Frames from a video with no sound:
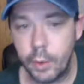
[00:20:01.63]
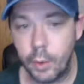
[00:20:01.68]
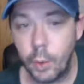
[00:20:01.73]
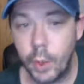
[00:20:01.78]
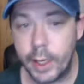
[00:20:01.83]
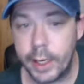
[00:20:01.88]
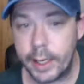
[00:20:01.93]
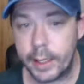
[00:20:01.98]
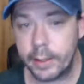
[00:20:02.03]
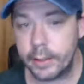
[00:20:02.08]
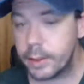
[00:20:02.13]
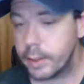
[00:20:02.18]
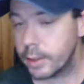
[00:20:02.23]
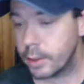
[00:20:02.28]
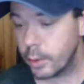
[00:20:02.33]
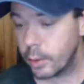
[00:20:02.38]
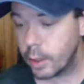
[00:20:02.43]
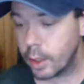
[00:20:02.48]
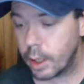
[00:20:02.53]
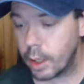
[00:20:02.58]
what else is
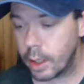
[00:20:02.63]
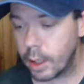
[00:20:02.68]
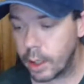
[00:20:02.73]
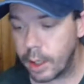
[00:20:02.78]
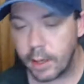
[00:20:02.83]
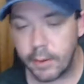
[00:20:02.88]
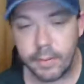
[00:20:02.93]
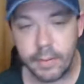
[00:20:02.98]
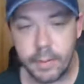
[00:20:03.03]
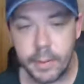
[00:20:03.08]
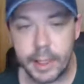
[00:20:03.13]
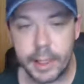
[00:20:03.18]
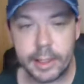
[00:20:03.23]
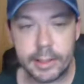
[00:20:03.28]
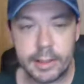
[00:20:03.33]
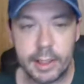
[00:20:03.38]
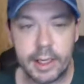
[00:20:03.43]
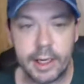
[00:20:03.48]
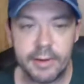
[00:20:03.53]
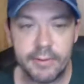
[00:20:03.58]
going on in everybody's
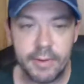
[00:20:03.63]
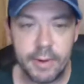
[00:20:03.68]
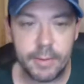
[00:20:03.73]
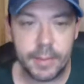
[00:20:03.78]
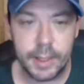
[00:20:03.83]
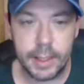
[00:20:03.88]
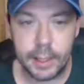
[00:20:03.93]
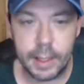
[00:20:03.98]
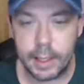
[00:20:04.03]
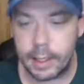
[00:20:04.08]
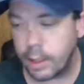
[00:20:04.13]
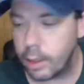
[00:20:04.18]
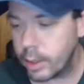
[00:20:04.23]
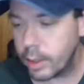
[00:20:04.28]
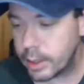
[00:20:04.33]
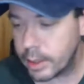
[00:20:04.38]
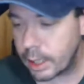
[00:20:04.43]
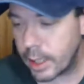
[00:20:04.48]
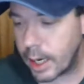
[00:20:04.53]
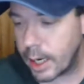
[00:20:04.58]
life? I mean, I know
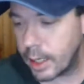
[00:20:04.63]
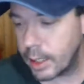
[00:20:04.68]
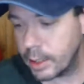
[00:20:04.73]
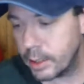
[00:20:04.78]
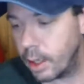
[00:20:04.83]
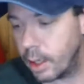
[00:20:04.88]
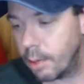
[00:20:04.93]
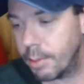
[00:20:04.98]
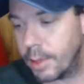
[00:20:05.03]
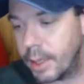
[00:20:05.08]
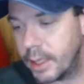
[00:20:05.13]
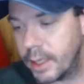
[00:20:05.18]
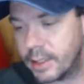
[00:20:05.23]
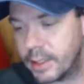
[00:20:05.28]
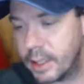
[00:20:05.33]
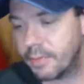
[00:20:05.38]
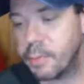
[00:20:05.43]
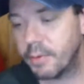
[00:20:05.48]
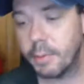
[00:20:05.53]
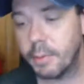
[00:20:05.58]
it's kind of dominates
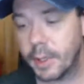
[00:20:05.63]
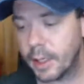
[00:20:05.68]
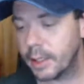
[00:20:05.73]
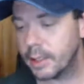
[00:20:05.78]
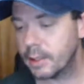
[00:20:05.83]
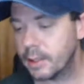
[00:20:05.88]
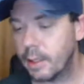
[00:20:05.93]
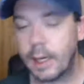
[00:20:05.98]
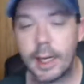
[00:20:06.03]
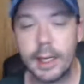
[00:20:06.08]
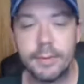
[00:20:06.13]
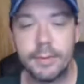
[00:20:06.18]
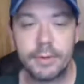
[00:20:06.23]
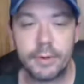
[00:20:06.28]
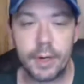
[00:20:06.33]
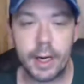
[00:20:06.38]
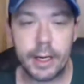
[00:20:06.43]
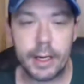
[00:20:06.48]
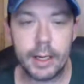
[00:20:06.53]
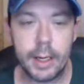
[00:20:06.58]
everybody's lives
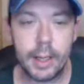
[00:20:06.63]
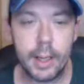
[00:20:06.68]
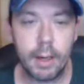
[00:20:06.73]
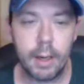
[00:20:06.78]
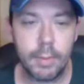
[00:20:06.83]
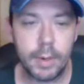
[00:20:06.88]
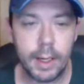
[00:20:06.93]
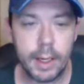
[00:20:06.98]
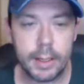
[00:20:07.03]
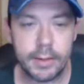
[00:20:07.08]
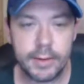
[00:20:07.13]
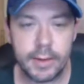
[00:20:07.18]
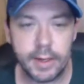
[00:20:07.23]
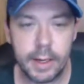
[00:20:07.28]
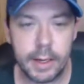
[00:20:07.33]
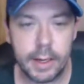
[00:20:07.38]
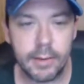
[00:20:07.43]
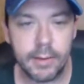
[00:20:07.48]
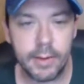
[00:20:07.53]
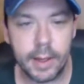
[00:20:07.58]
right now, but is there
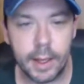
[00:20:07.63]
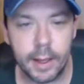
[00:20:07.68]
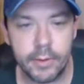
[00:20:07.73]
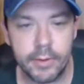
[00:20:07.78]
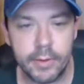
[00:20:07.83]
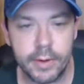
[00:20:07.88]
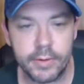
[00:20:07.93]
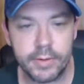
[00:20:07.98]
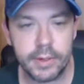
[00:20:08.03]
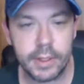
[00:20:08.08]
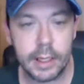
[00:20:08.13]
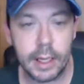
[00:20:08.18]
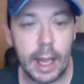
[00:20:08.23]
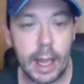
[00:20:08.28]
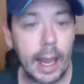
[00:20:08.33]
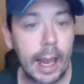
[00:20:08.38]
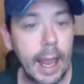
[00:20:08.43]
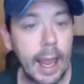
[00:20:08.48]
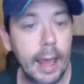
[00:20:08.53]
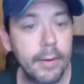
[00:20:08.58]
anything else interesting?
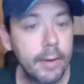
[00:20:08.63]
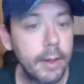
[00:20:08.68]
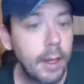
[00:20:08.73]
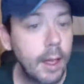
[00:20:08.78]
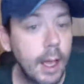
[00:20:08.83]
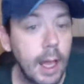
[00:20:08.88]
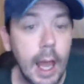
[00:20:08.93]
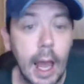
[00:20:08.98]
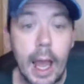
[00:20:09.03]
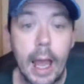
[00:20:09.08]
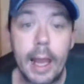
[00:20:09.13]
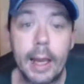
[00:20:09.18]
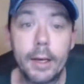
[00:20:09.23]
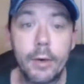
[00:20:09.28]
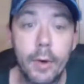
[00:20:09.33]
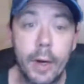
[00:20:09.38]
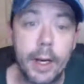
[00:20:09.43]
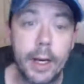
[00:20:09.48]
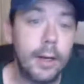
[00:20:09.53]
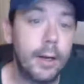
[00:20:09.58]
I had
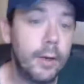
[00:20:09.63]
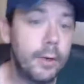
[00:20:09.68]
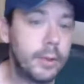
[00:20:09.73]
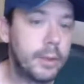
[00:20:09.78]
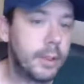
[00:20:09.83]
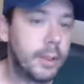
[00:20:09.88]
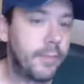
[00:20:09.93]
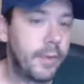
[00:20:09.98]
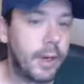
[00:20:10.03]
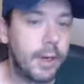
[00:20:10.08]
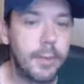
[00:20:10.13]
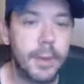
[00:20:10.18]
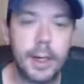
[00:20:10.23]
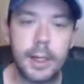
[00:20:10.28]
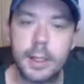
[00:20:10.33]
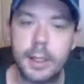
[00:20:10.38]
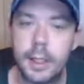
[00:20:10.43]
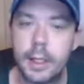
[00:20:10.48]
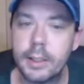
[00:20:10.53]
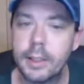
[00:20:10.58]
great news. If
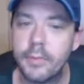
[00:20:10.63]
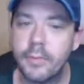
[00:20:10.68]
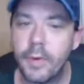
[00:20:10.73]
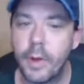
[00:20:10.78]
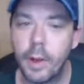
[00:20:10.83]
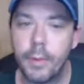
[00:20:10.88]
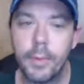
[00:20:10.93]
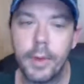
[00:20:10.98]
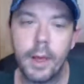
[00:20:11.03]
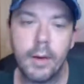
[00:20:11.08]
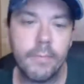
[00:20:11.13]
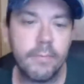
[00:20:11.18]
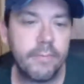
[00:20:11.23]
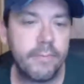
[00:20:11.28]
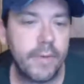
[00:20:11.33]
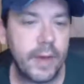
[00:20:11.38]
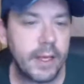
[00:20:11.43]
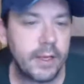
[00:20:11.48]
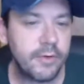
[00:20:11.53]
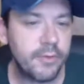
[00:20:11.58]
anybody doesn't follow me on
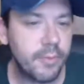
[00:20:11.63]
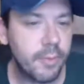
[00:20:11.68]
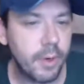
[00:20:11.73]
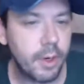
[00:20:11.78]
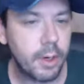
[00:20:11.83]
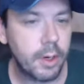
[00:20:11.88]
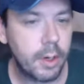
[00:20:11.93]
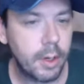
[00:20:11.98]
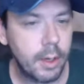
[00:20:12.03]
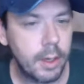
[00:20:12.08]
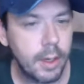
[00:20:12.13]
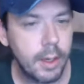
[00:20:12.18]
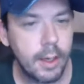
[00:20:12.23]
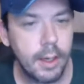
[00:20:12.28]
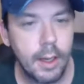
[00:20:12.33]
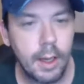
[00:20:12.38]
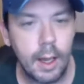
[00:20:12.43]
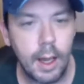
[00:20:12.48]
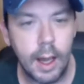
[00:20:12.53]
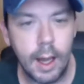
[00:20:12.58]
Facebook,
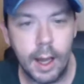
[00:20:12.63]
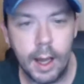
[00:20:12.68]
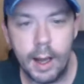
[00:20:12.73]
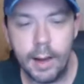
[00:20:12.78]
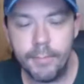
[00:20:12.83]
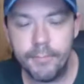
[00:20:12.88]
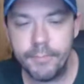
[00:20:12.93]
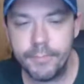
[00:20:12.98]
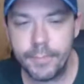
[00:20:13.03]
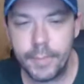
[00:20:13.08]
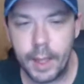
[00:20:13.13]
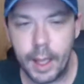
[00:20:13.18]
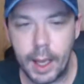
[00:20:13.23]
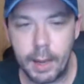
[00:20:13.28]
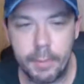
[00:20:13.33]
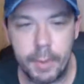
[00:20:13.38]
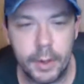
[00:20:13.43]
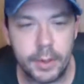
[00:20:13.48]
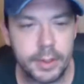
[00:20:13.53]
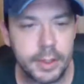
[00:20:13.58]
I
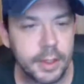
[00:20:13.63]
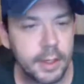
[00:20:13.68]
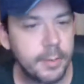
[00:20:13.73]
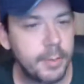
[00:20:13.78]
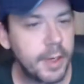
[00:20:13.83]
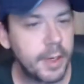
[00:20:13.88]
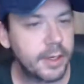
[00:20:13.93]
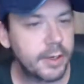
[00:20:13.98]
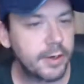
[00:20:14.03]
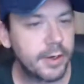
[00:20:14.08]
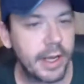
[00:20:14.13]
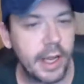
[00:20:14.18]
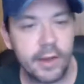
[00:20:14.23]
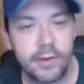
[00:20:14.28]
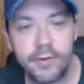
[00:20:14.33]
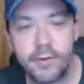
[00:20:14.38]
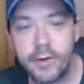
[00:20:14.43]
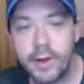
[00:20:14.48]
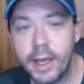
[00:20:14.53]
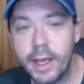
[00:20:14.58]
posted a picture
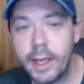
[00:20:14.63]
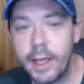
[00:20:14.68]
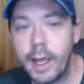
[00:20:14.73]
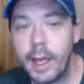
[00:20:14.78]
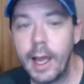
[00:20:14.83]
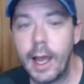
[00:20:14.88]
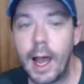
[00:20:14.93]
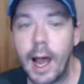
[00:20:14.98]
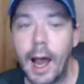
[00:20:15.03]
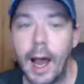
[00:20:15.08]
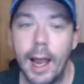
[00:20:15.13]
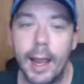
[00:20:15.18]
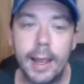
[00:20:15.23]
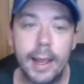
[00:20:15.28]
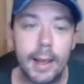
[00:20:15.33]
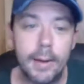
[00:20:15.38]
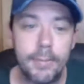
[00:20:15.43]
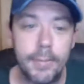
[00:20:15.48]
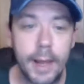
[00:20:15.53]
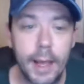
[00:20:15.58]
yesterday. I
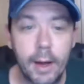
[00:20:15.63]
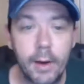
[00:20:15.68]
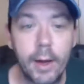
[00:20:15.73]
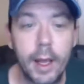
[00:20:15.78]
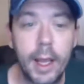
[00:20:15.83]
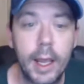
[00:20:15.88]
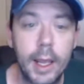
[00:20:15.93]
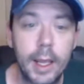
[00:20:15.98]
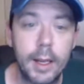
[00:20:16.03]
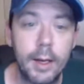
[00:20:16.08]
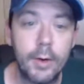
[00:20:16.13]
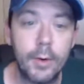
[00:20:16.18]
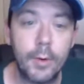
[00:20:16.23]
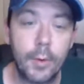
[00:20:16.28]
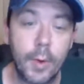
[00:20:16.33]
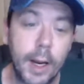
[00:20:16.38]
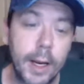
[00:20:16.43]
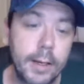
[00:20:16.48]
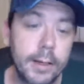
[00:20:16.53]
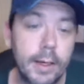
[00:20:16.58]
am now a
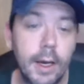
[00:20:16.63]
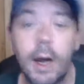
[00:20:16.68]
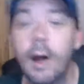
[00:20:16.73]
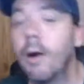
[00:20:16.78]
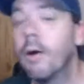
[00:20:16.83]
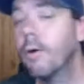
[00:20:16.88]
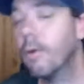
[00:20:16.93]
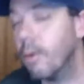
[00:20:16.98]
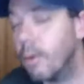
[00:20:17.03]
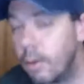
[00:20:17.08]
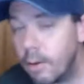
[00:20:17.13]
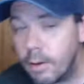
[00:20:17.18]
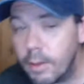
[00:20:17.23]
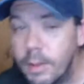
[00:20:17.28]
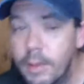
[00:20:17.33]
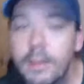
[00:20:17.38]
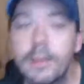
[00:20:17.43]
great uncle.